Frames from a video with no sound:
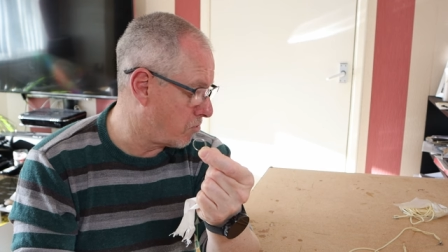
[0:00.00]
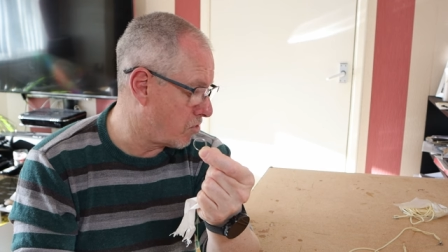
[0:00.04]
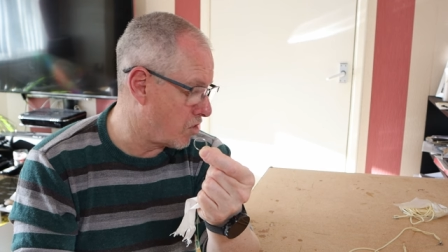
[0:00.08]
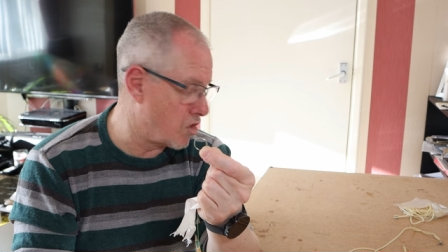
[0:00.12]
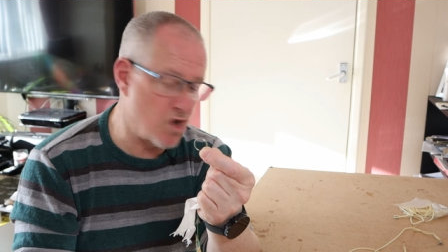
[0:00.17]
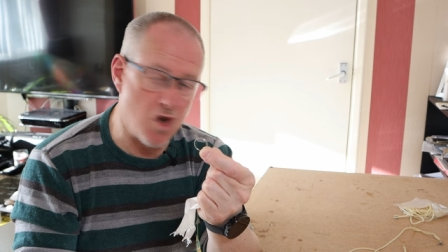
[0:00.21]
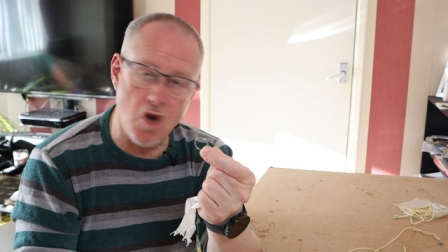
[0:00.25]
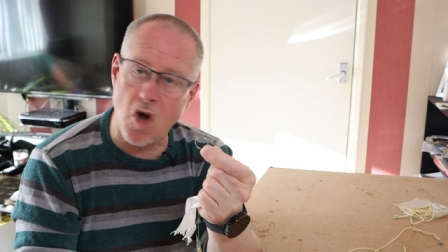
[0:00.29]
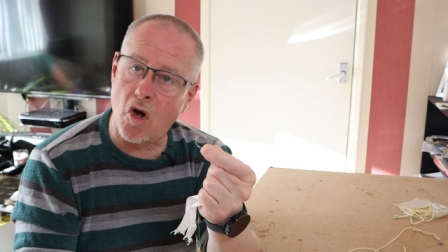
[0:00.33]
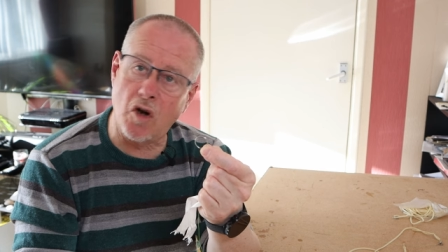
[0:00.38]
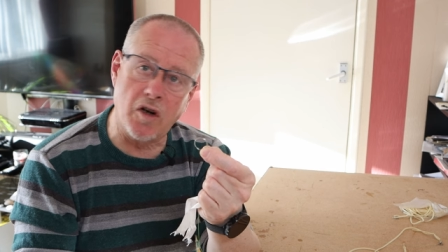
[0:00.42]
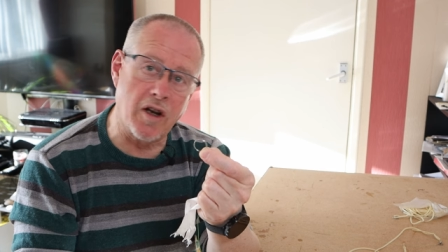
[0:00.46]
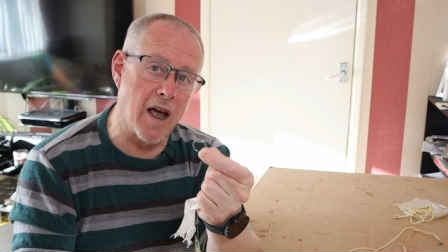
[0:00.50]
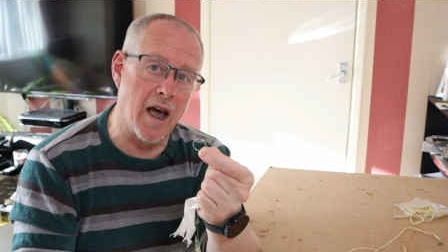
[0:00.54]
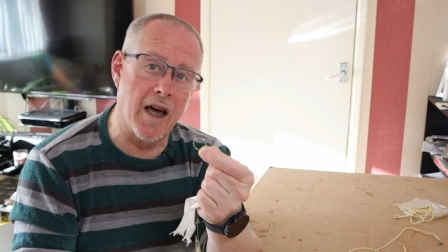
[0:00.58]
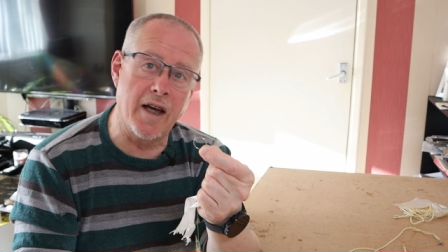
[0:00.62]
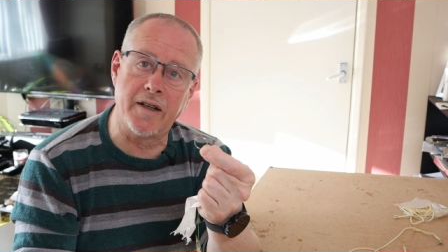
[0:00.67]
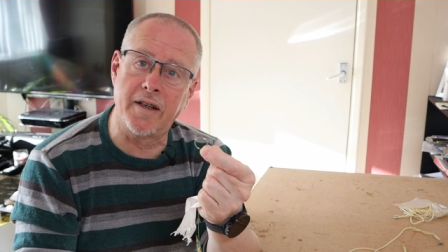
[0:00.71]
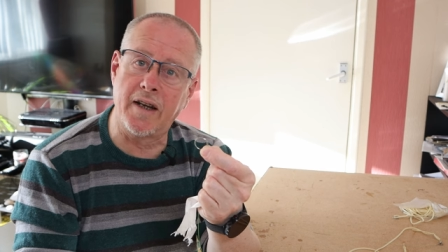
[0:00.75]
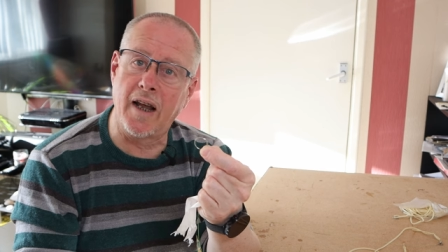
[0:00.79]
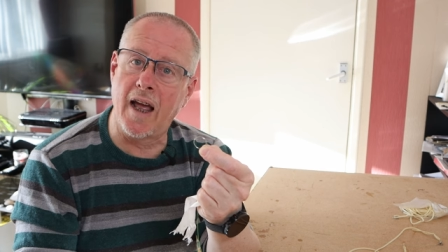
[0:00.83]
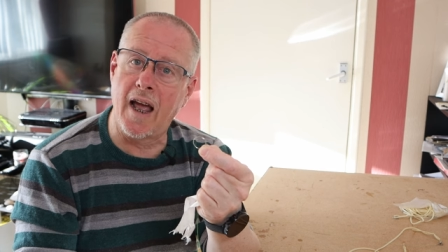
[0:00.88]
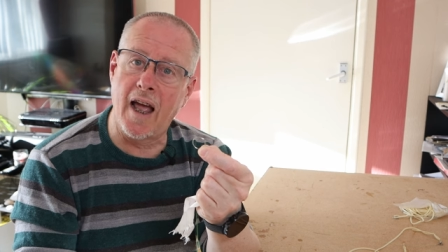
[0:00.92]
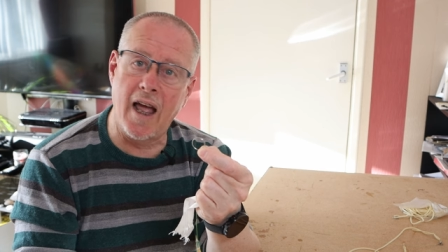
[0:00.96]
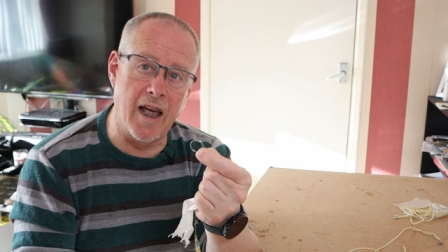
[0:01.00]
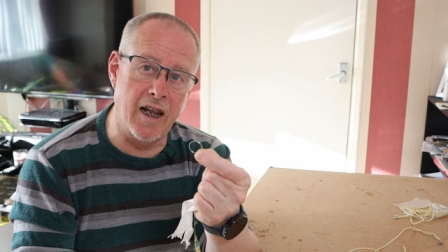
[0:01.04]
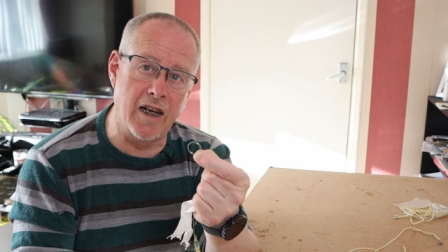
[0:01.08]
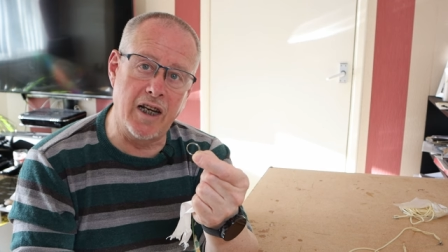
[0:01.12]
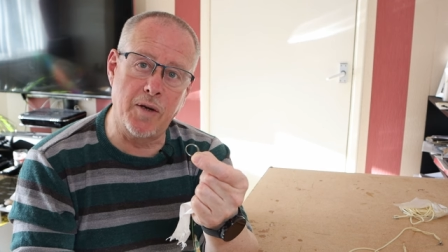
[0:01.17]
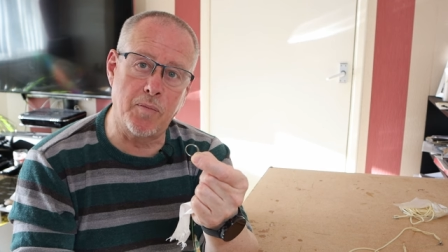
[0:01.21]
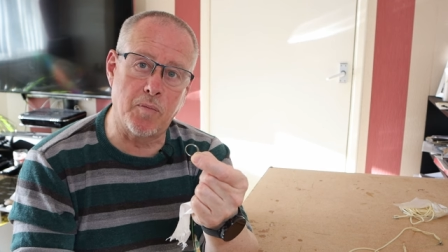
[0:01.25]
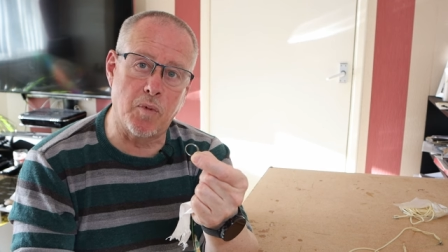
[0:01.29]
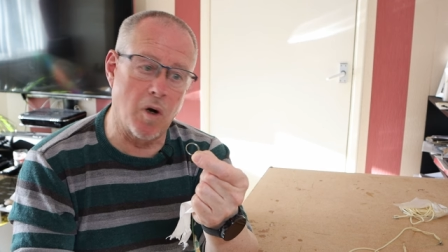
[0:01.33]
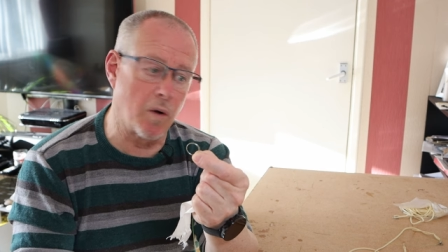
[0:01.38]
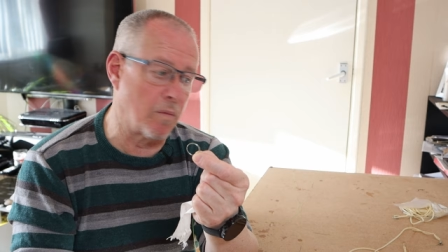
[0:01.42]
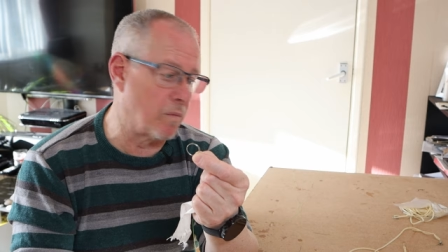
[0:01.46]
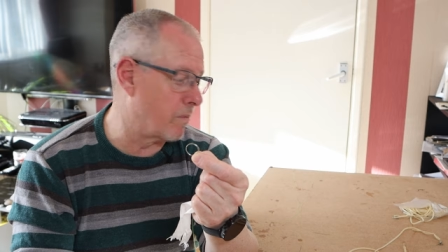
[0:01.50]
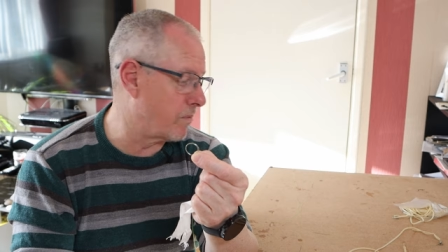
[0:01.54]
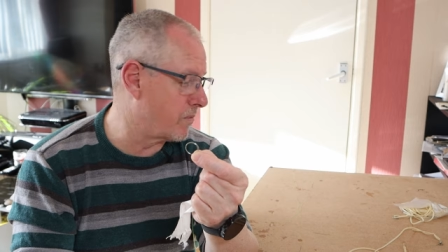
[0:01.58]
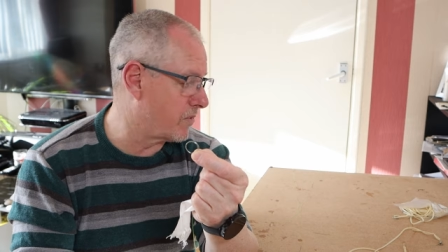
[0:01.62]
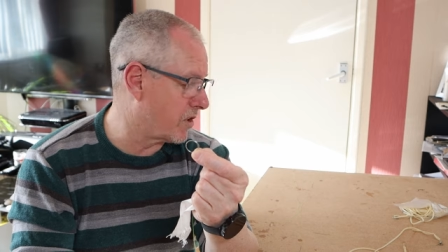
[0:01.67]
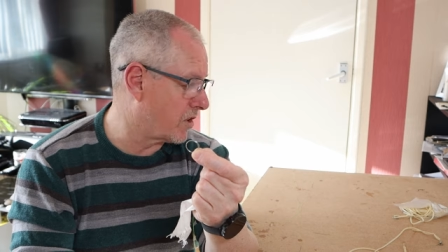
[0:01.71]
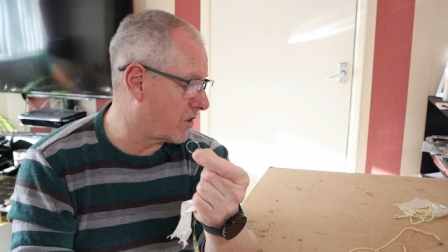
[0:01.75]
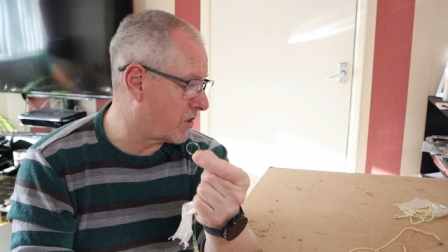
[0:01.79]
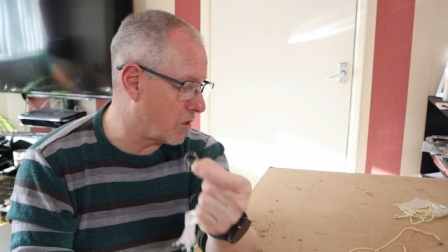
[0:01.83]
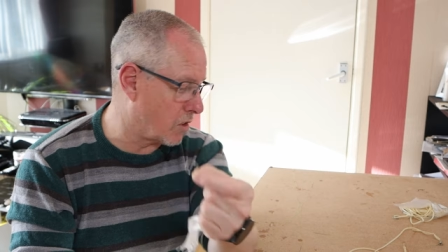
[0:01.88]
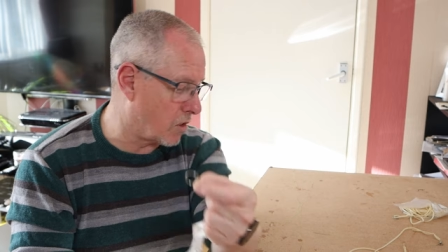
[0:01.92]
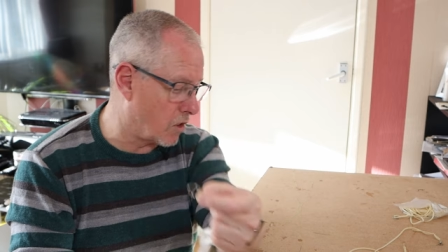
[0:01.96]
not had any
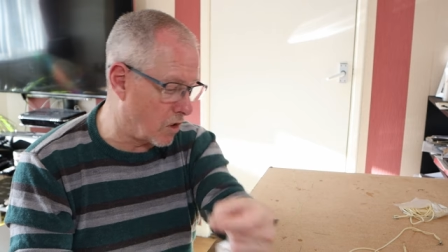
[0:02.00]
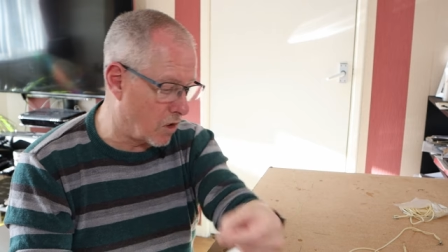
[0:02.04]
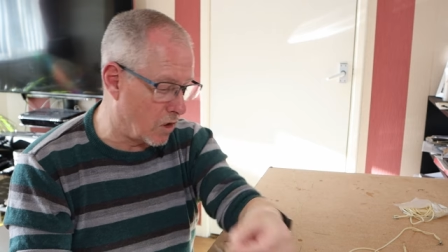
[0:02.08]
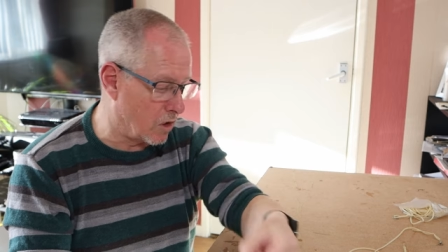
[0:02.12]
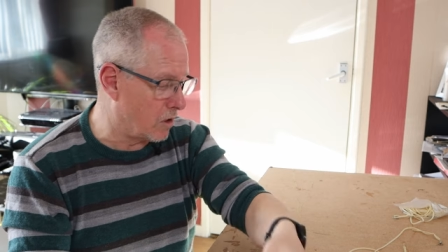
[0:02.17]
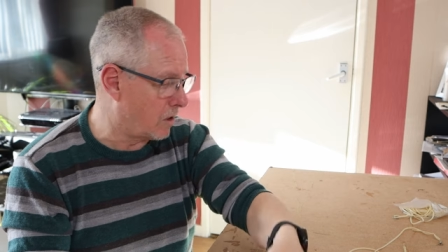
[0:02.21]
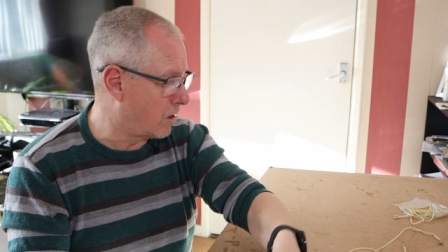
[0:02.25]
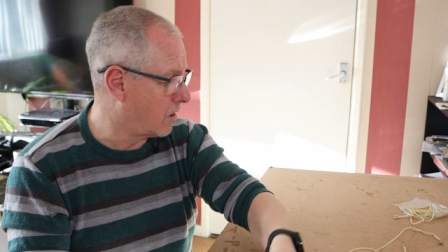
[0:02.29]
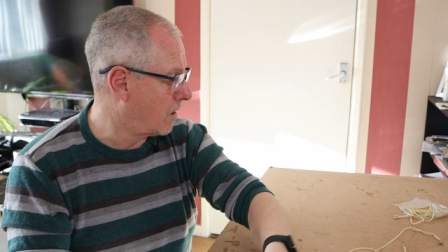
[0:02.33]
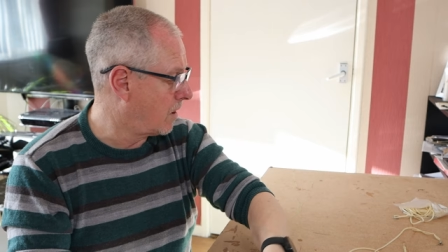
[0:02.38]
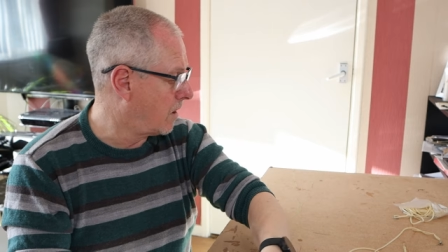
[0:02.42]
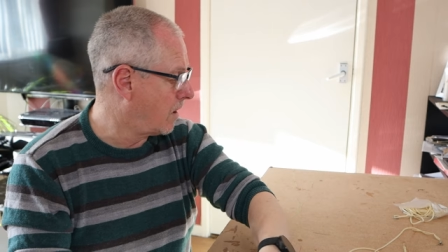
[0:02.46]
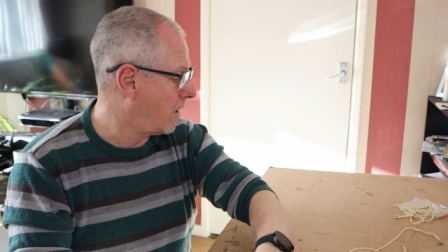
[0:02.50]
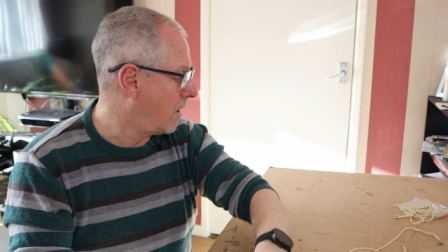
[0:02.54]
problems at all.